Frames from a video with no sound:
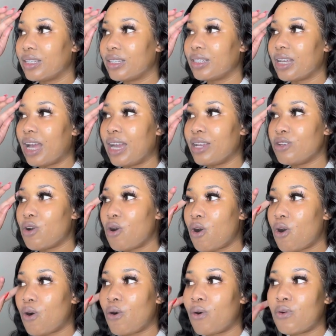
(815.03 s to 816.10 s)
I
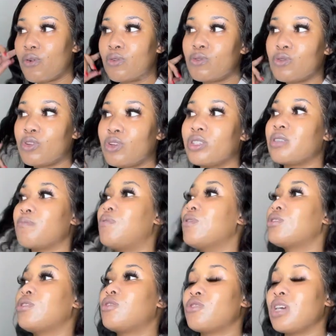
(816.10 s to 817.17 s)
know you're
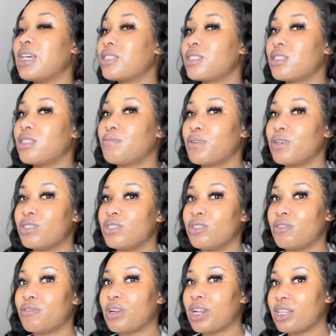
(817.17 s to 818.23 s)
supposed to trust the person
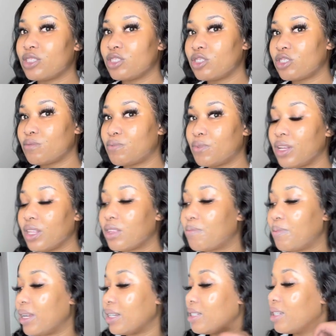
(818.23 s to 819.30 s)
you're in a relationship with,
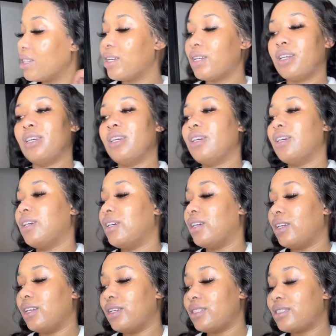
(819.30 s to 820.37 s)
but
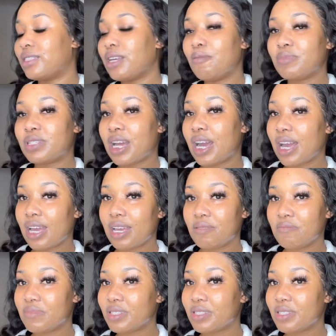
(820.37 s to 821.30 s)
sometimes